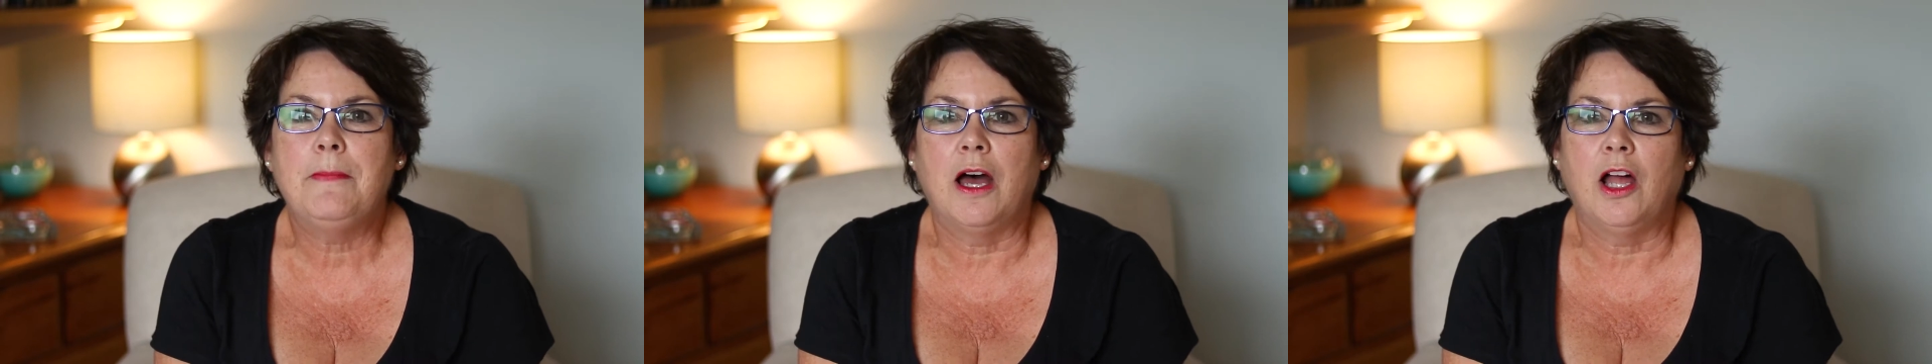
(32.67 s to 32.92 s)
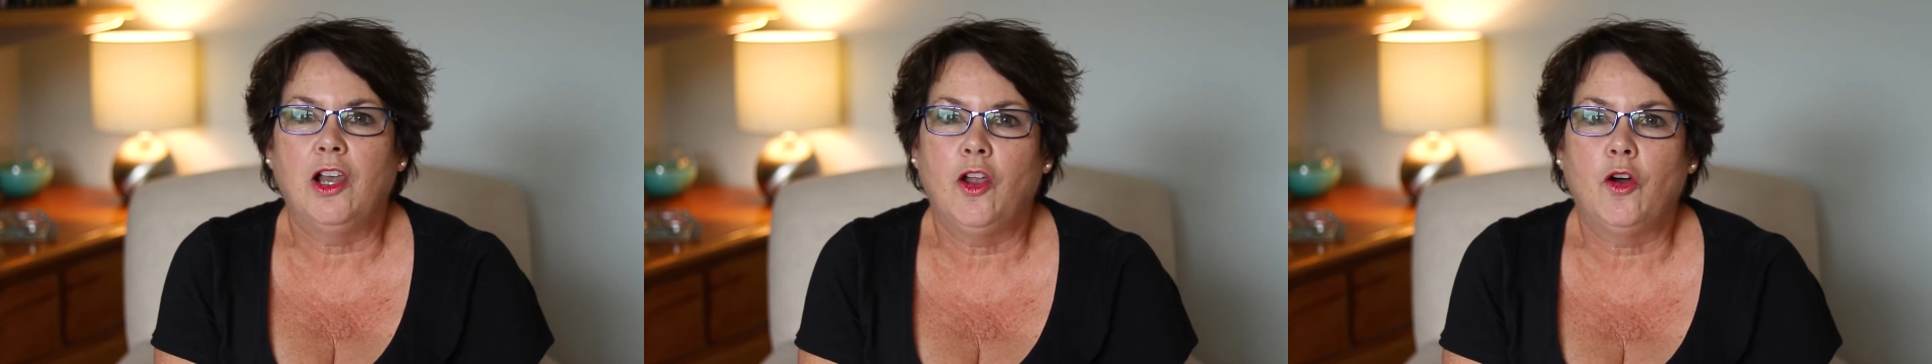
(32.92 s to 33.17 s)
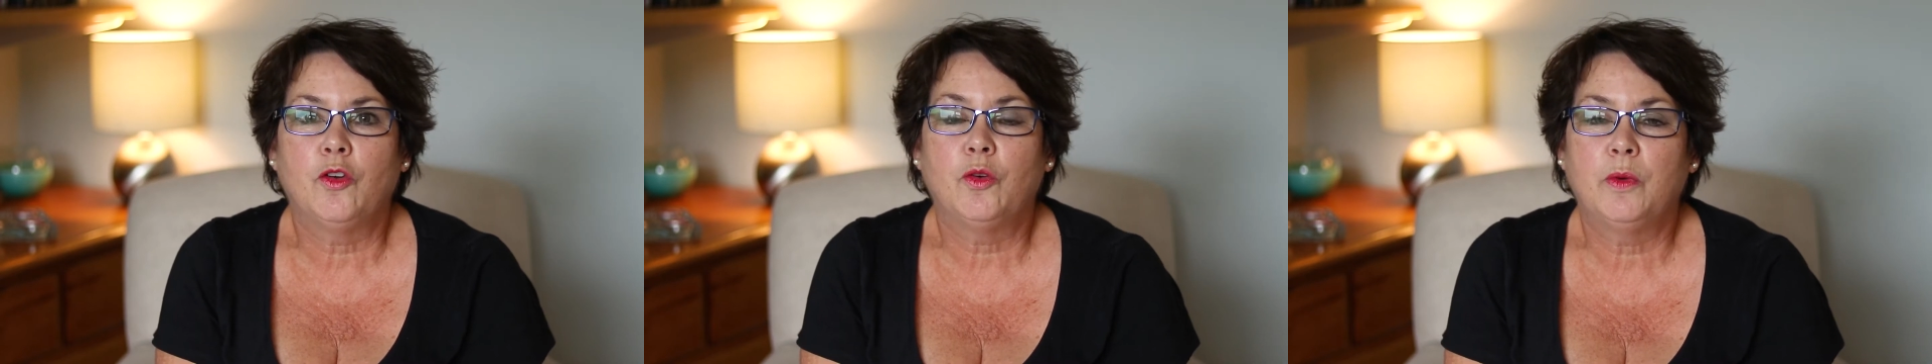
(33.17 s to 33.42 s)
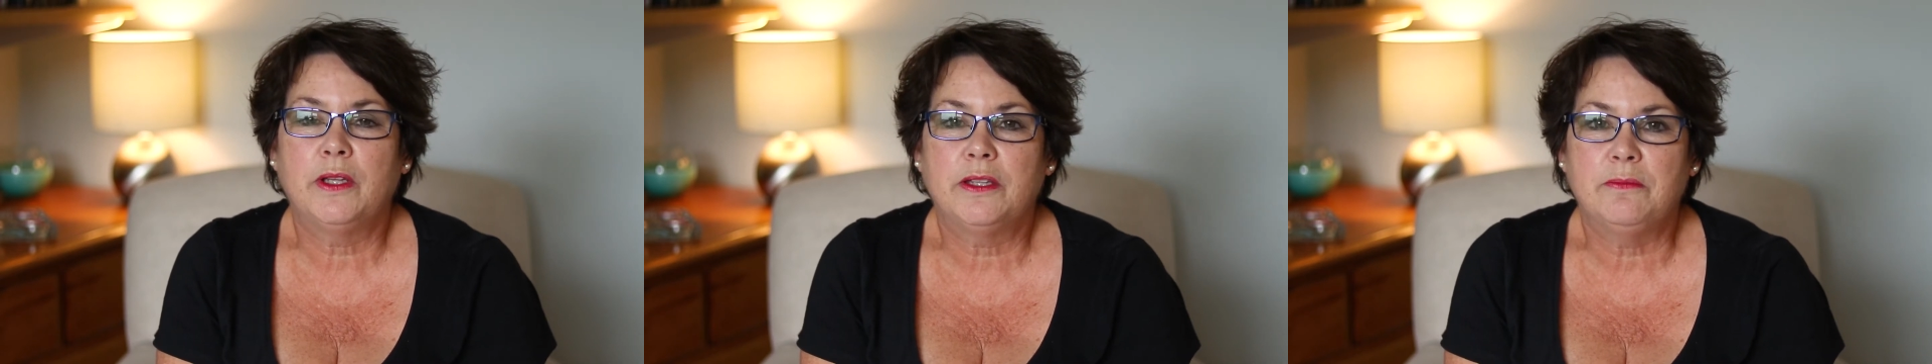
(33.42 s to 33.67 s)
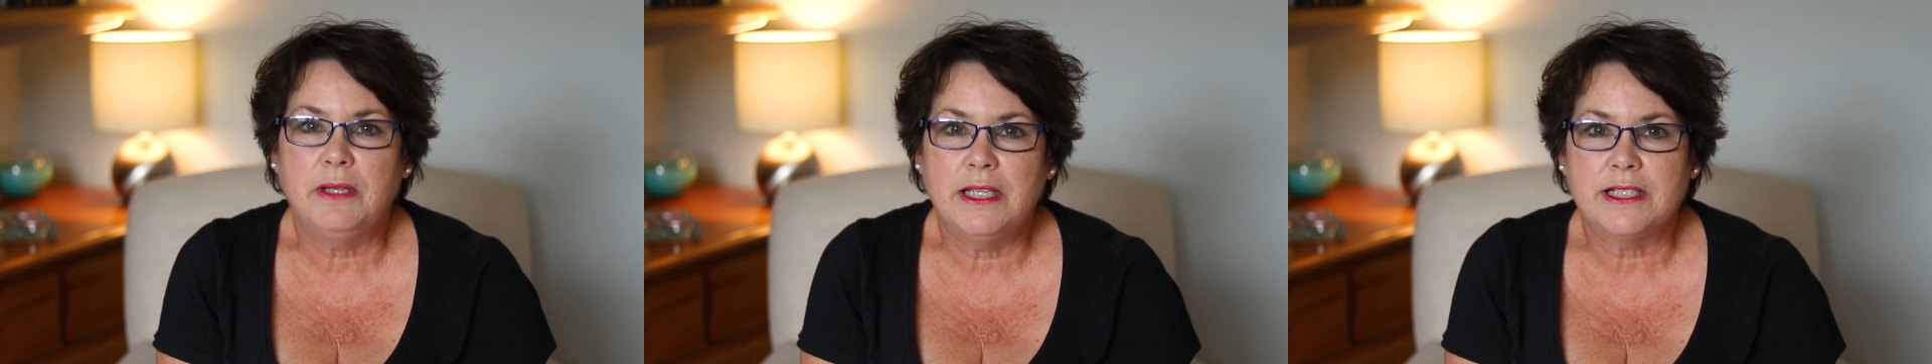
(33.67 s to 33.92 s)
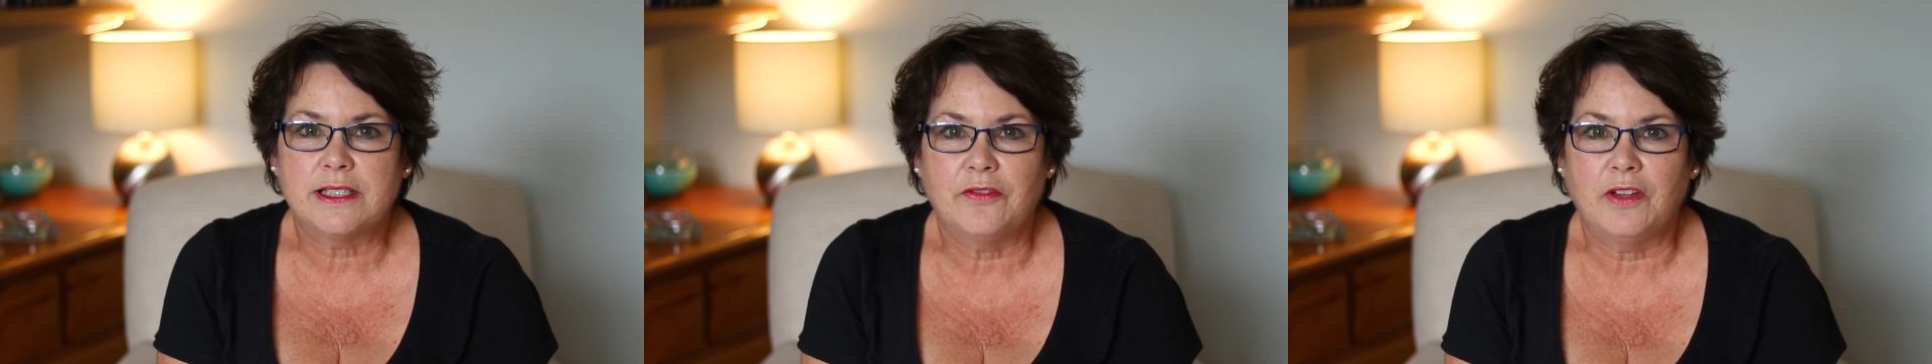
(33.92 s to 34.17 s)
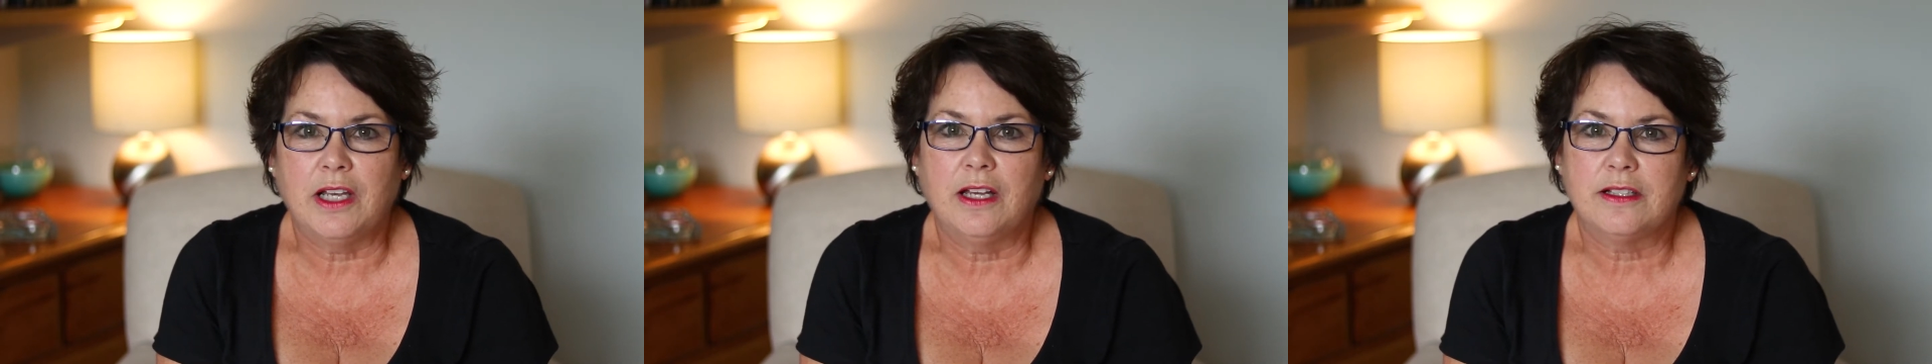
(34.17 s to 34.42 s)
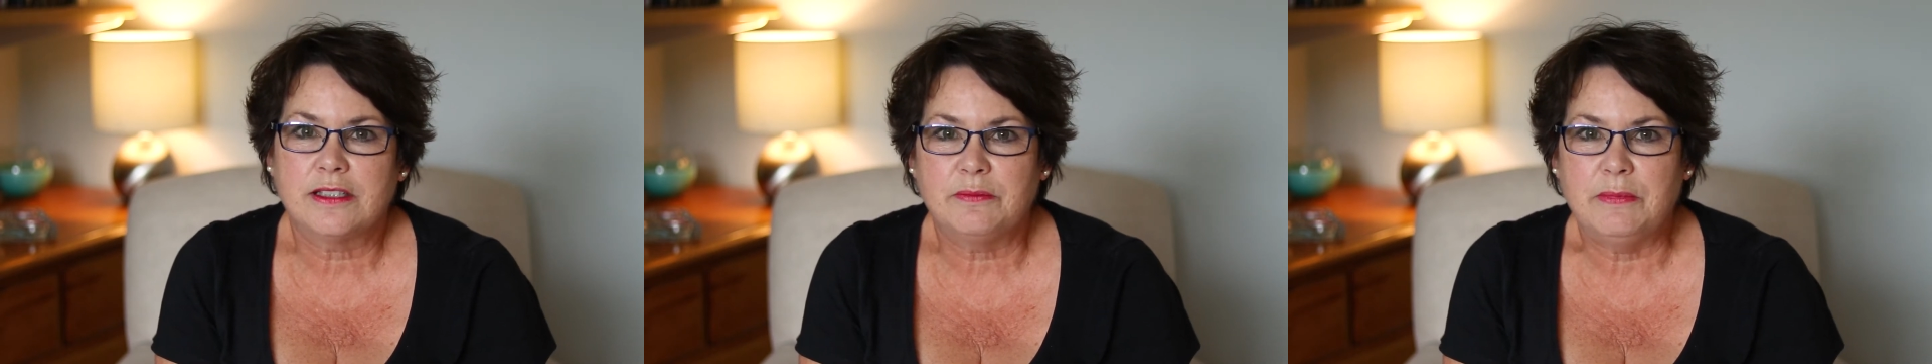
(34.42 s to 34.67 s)
along with the minutes of the
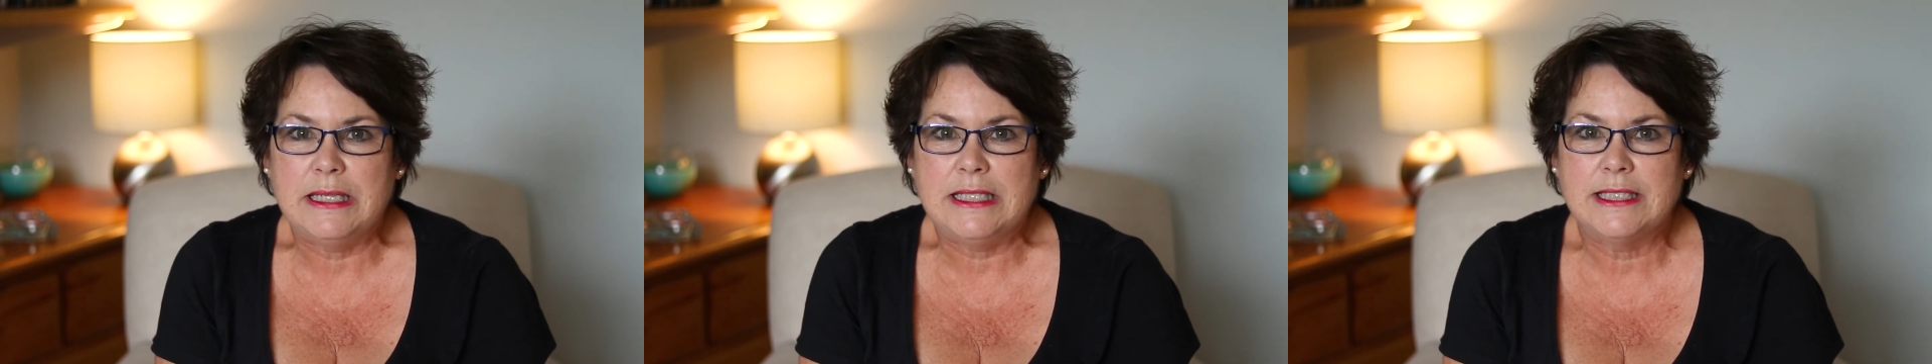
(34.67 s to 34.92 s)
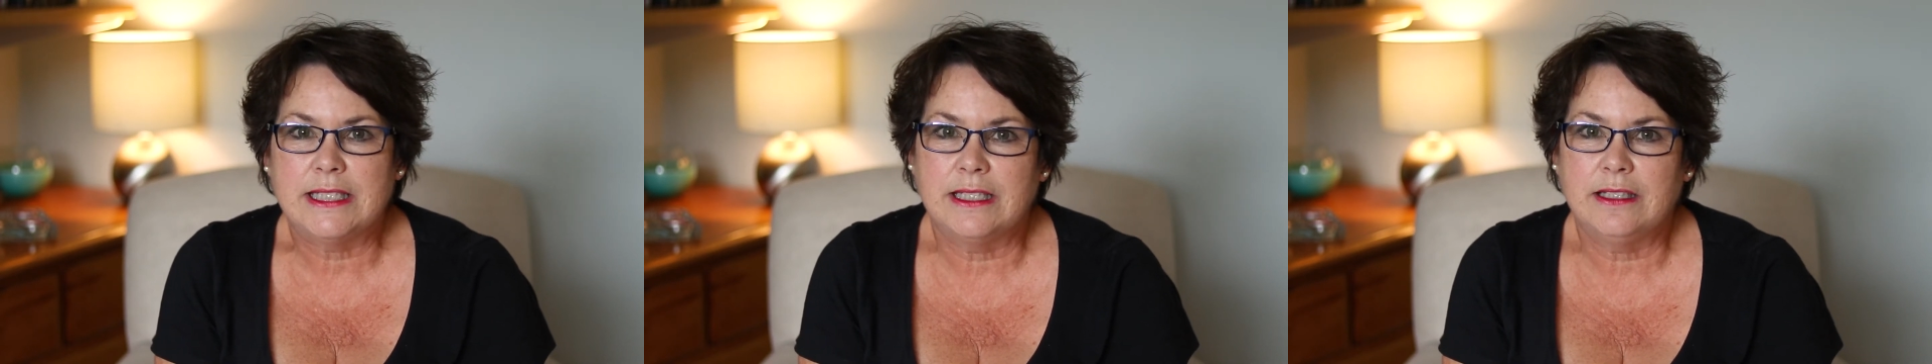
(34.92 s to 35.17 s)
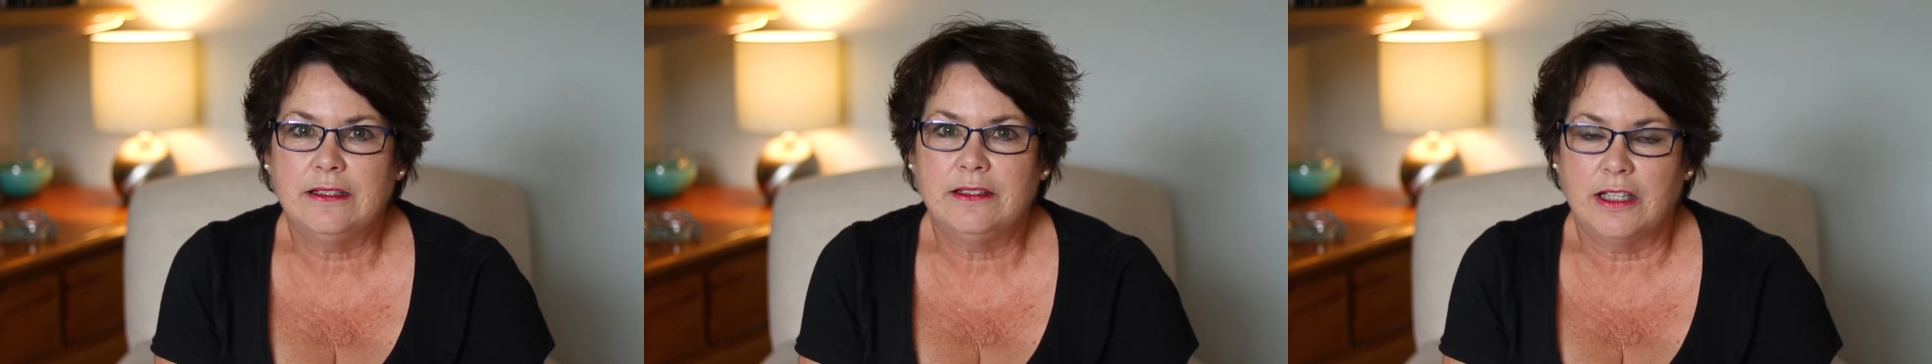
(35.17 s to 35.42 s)
last meeting,